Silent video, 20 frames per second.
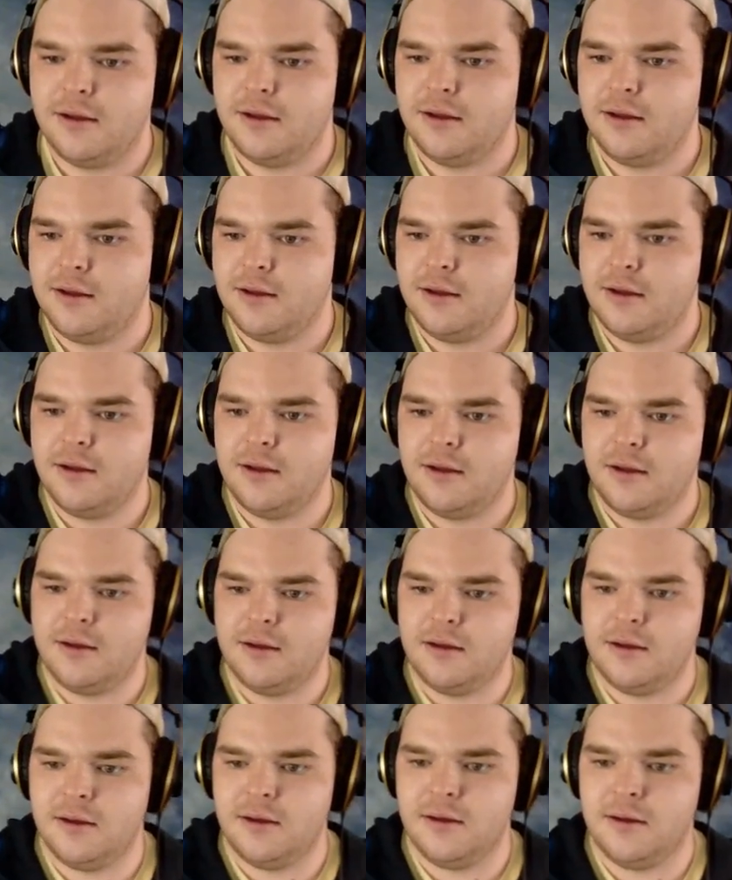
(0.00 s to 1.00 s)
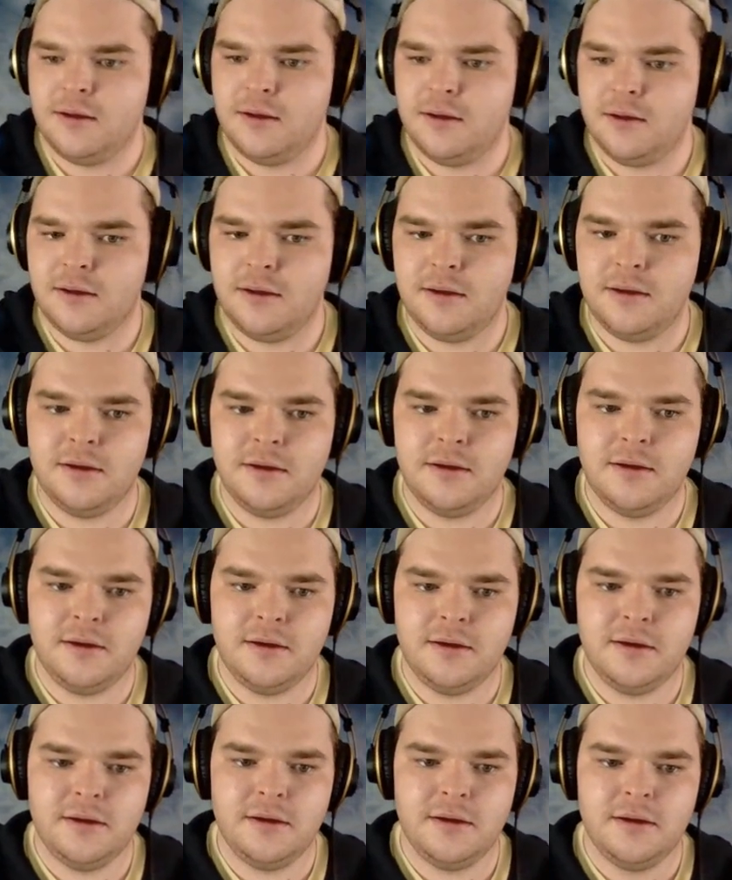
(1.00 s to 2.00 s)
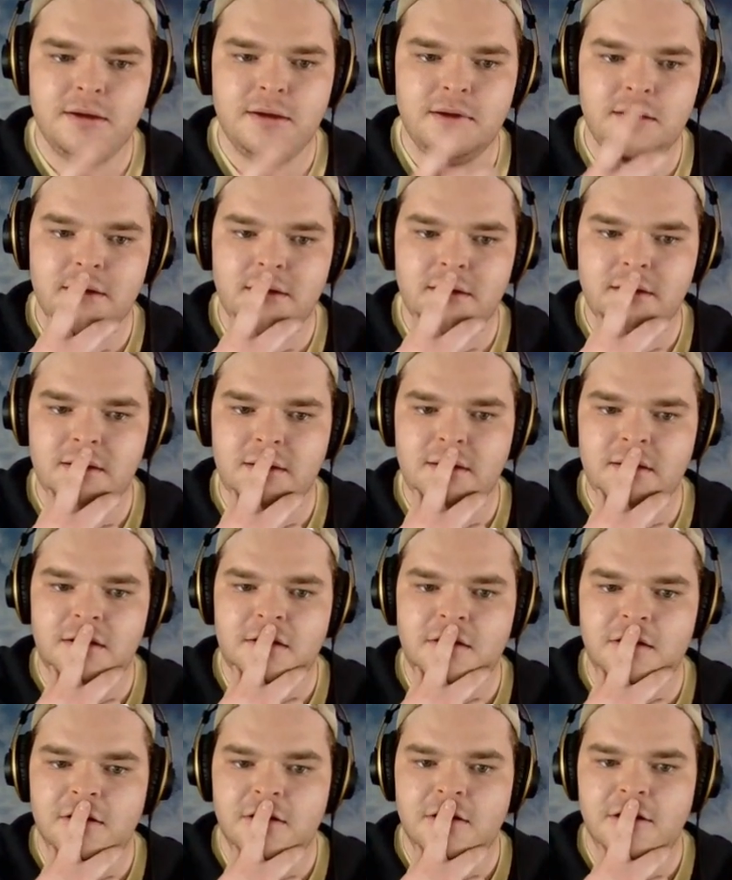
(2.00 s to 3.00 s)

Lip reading: No words are spoken by the person on screen.